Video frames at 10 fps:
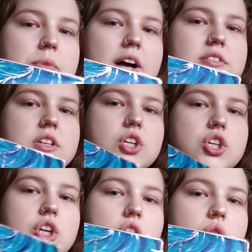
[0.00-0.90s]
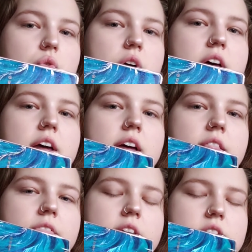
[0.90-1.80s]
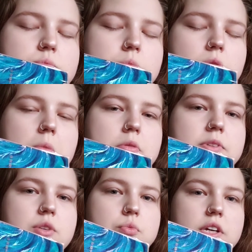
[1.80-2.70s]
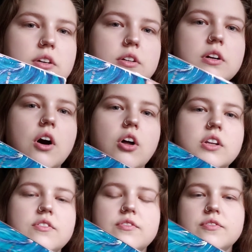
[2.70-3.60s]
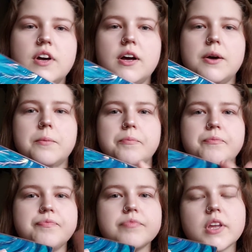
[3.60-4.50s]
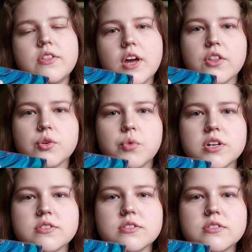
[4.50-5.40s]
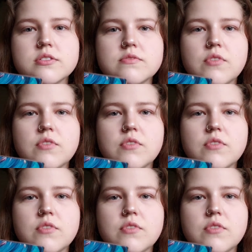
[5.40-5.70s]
plastic, you know that it's probably real. All of the other ones,